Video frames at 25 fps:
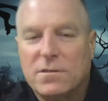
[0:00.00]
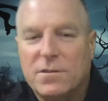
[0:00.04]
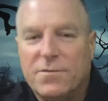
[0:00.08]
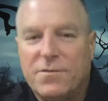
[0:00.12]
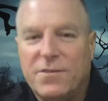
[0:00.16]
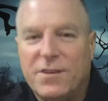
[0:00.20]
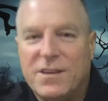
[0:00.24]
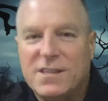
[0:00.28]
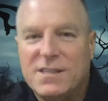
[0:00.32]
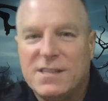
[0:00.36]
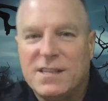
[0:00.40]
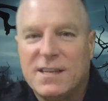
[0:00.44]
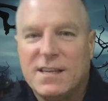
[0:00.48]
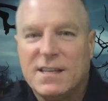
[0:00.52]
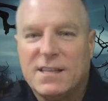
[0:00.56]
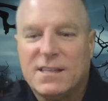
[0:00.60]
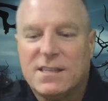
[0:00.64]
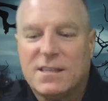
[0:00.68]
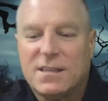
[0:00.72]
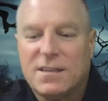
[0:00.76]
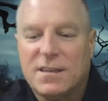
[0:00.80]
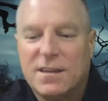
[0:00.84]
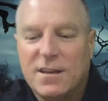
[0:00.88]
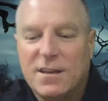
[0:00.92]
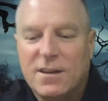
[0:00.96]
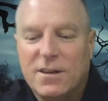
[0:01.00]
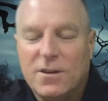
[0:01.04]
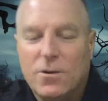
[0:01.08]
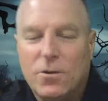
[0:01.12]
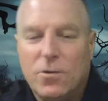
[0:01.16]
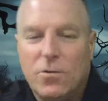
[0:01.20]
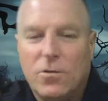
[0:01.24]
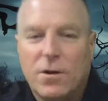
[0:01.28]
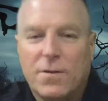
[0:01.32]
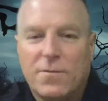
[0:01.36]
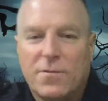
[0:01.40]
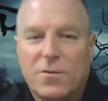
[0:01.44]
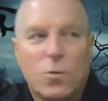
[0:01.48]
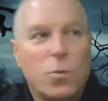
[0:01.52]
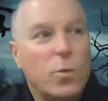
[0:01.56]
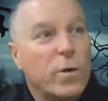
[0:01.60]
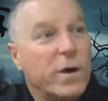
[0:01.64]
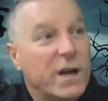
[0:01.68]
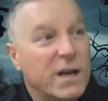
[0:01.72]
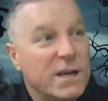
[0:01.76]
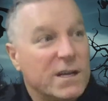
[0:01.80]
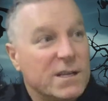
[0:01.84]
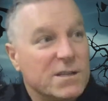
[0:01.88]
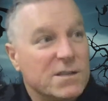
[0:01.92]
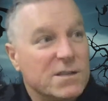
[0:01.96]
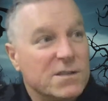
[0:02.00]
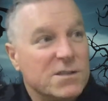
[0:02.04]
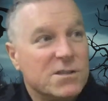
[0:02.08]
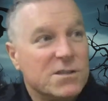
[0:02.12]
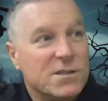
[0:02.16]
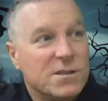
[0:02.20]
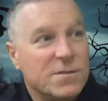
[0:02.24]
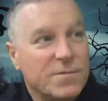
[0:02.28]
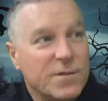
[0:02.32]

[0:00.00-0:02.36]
visit whoever wins.